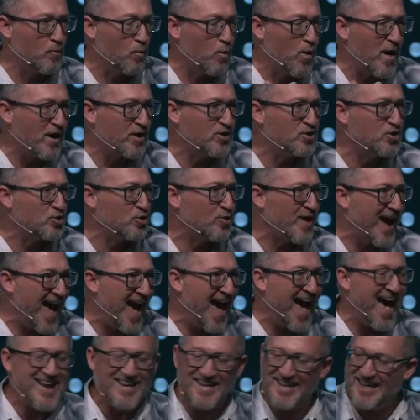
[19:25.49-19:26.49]
where you're
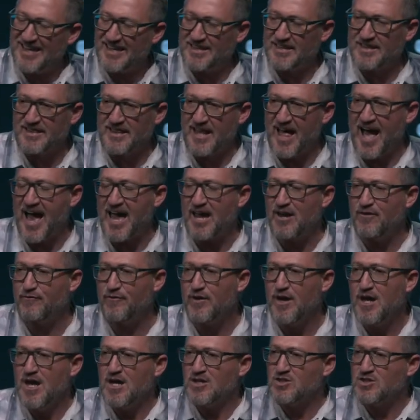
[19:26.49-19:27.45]
at in life